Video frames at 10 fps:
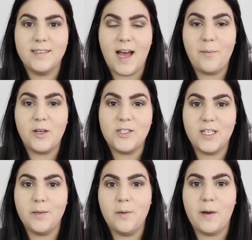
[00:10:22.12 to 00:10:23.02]
I'm also
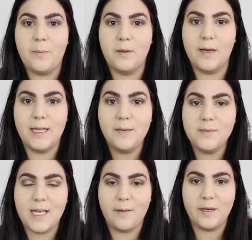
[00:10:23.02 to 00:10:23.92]
going to be prepping my
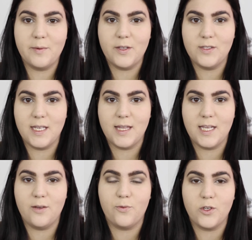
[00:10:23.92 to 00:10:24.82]
lips. I'm going to be using
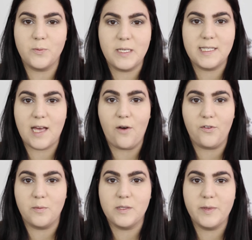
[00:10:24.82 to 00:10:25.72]
the Rosebud Salve
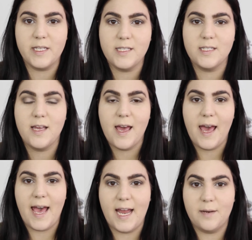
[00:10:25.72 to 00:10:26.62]
from Smith's,
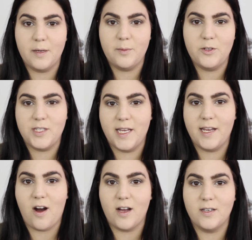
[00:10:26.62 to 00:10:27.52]
and I'm going to be using
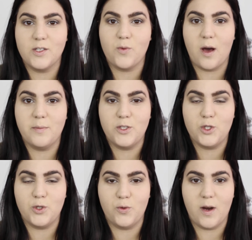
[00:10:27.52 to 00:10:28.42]
a cotton swab
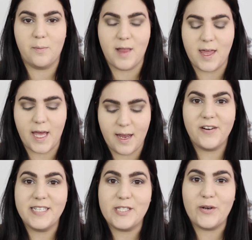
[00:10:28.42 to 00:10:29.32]
to apply that.
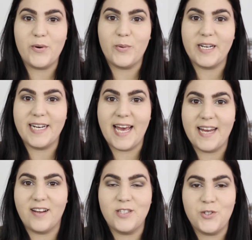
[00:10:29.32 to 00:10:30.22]
Alright, so we're going to
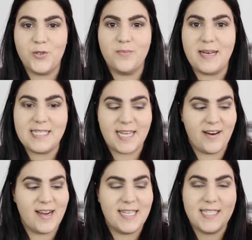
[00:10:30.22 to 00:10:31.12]
head on to
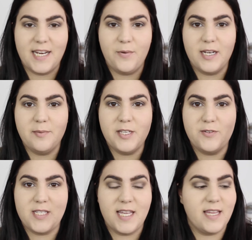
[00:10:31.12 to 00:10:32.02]
mascara, and today we're going to be
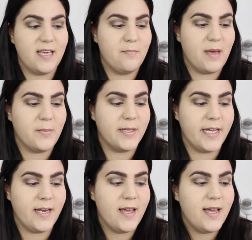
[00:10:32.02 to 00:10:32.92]
using the Maybelline